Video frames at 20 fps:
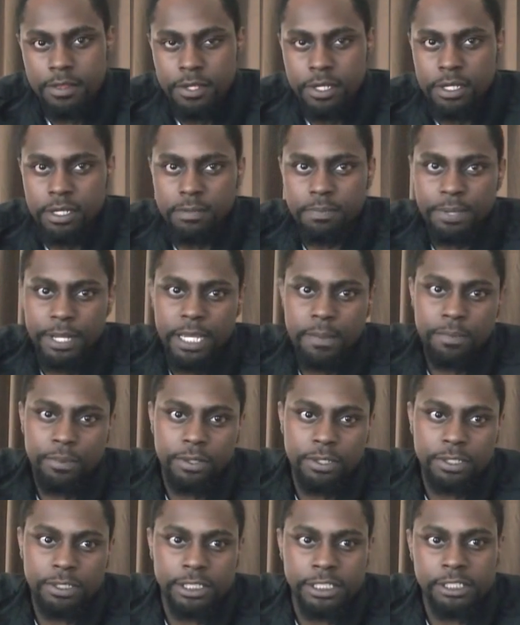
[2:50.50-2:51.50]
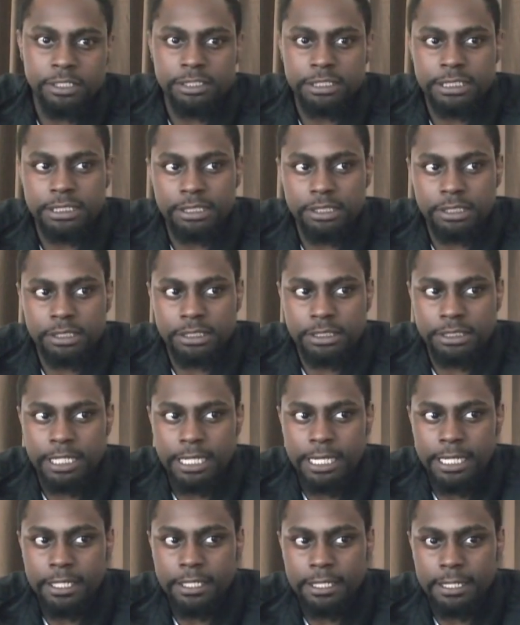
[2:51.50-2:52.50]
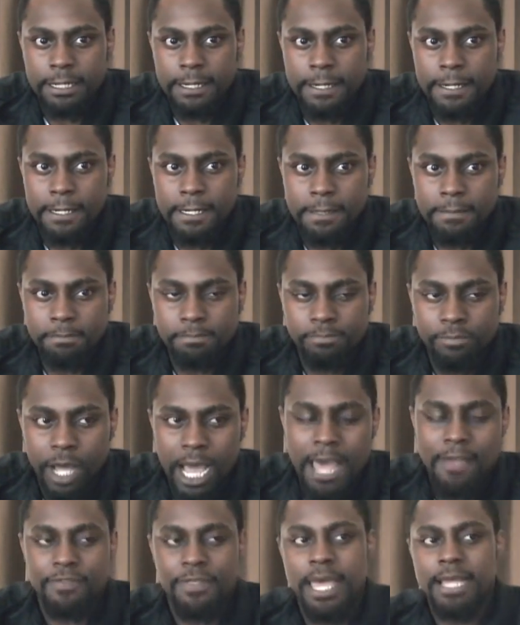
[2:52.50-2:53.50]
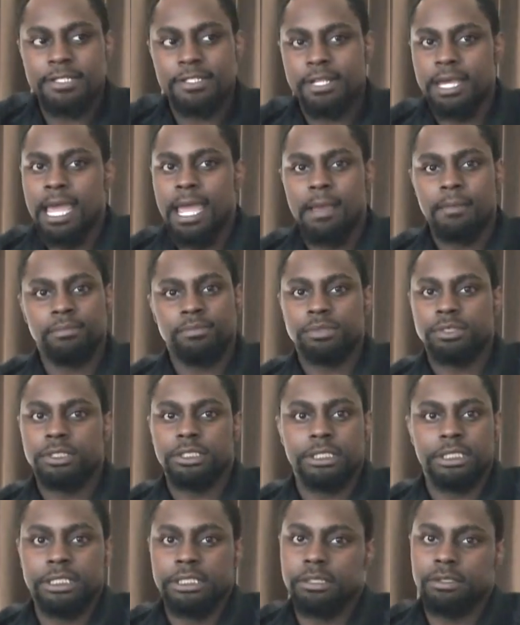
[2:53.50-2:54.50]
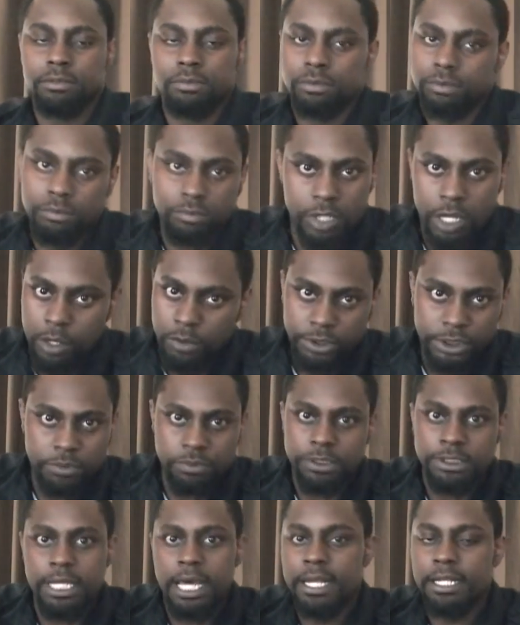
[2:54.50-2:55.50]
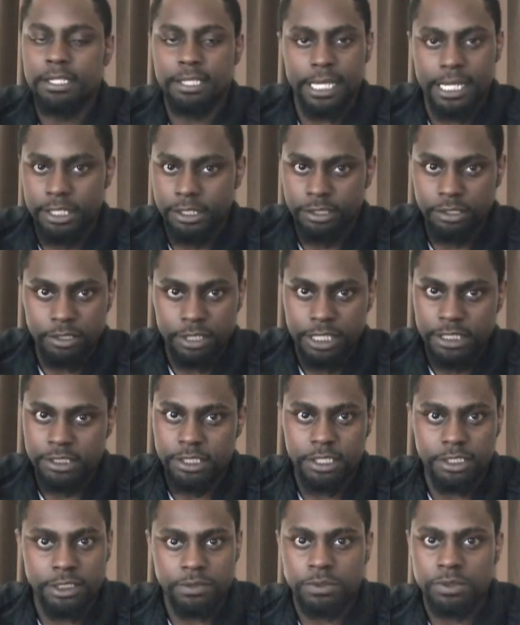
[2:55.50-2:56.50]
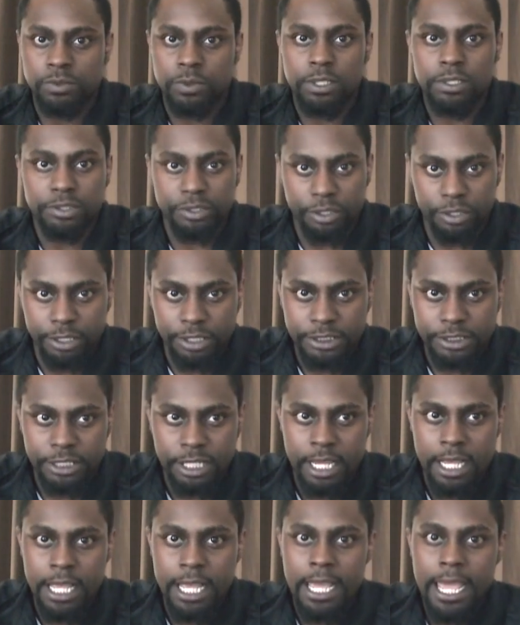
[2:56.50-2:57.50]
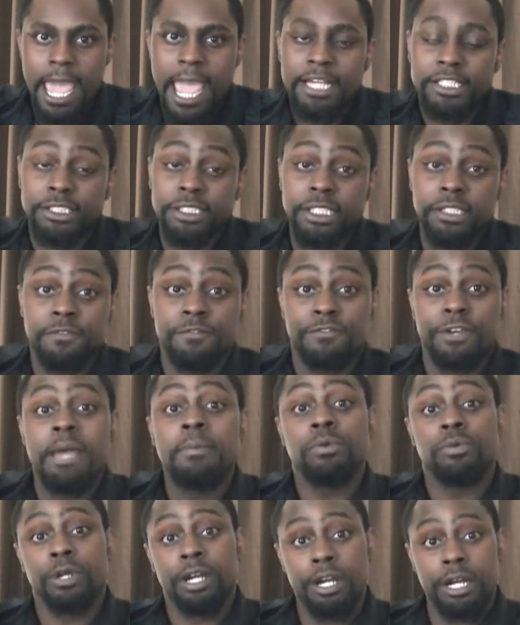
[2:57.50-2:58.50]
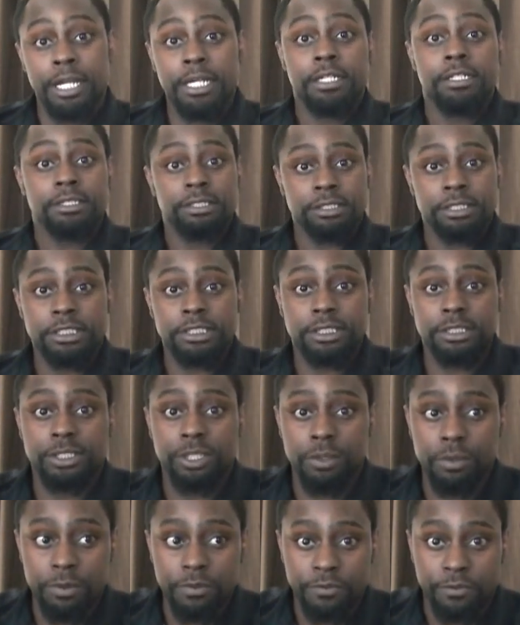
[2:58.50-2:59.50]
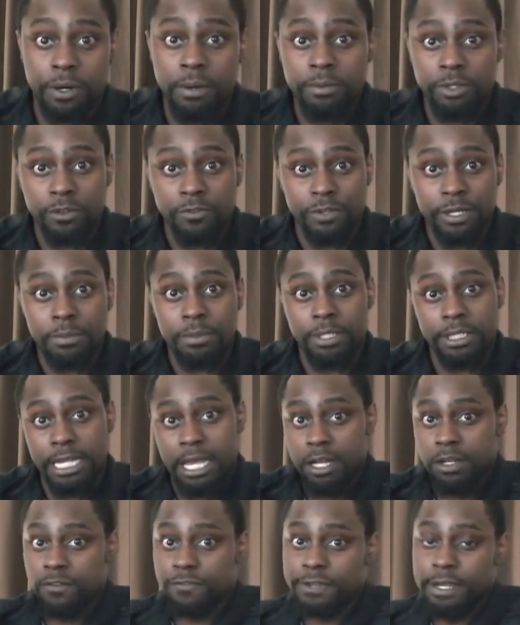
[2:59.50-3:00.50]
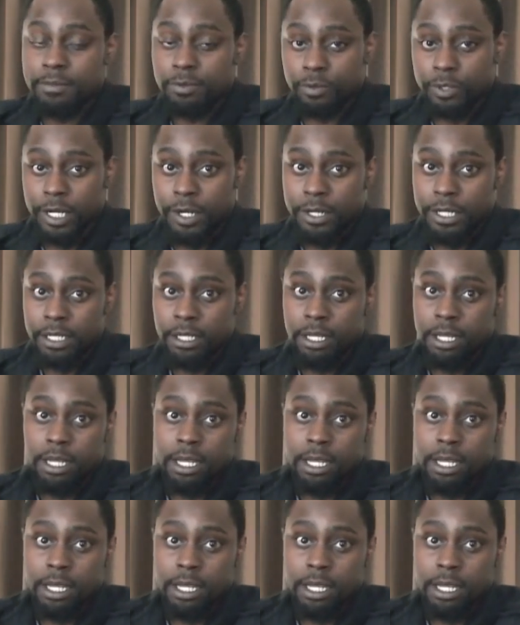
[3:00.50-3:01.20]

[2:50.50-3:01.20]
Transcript: The paper literally said at that time she was not in danger. They said she was well nourished. Actually, February, this is going from November down to February.